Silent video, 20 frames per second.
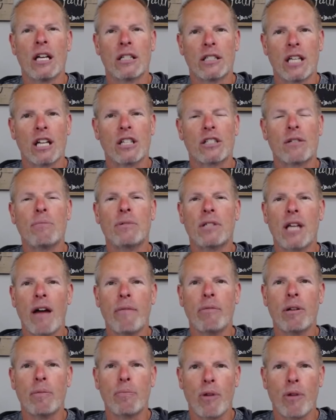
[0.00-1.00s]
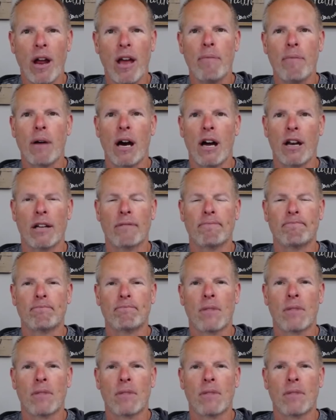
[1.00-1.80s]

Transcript: Take some time to pray about it.